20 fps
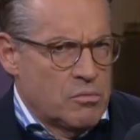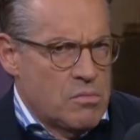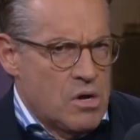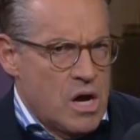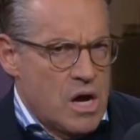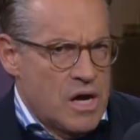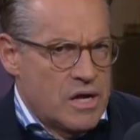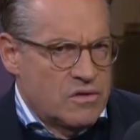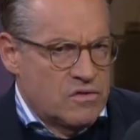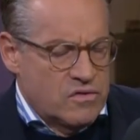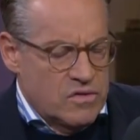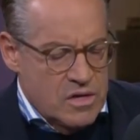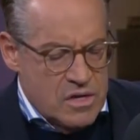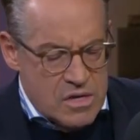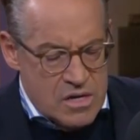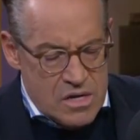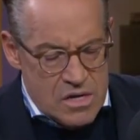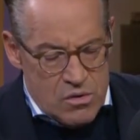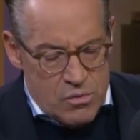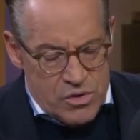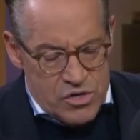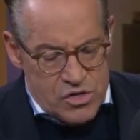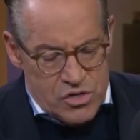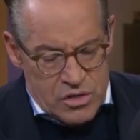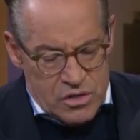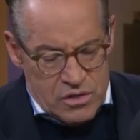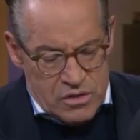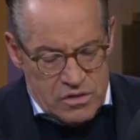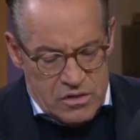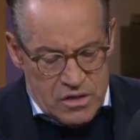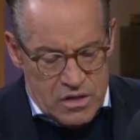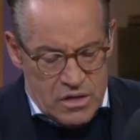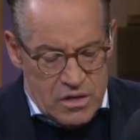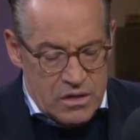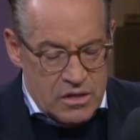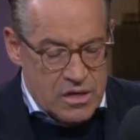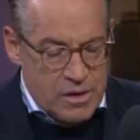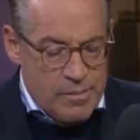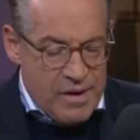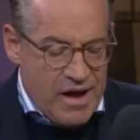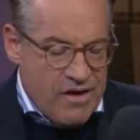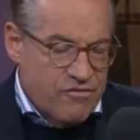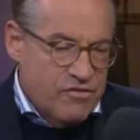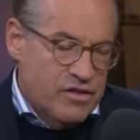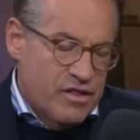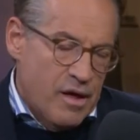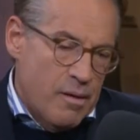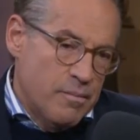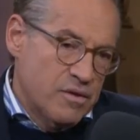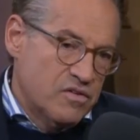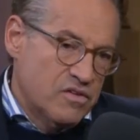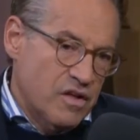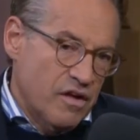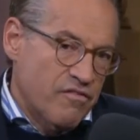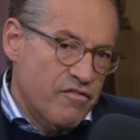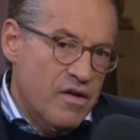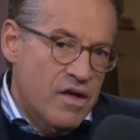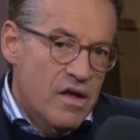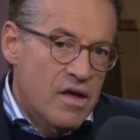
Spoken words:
minds and we shouldn't come after them and stuff.